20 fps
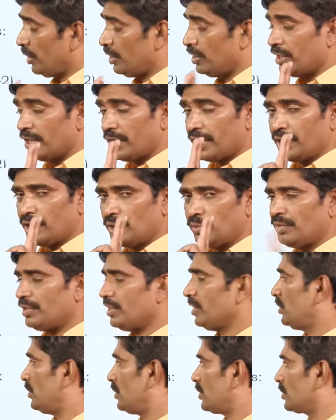negative
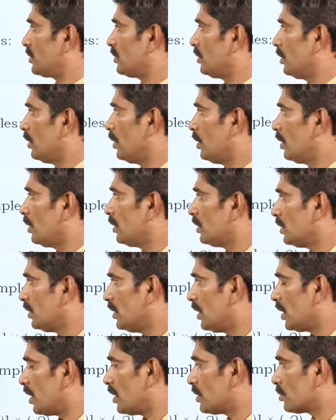integers, here
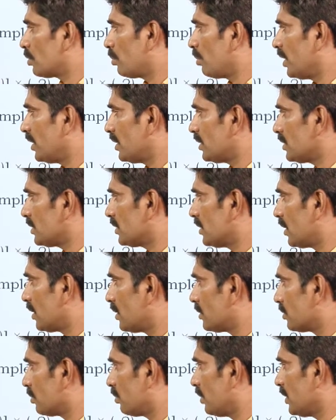also minus, here
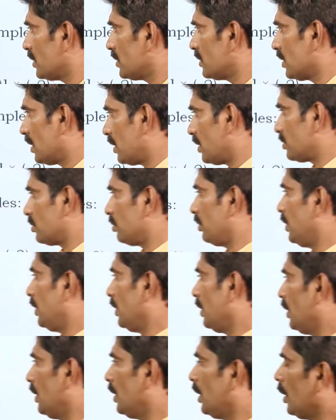also minus, here also.
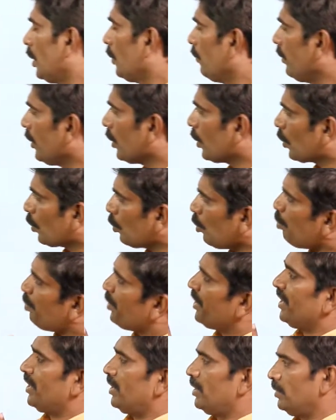We grouped
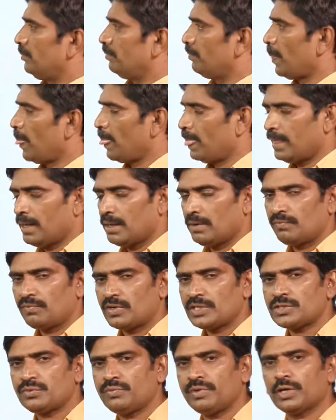it.
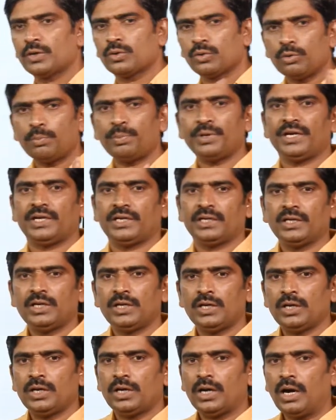First we grouped it.
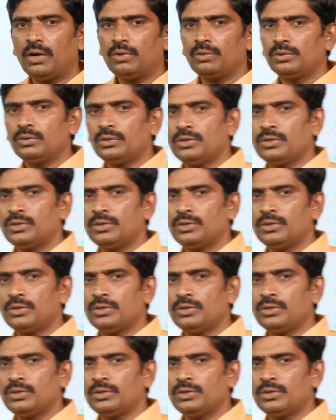How?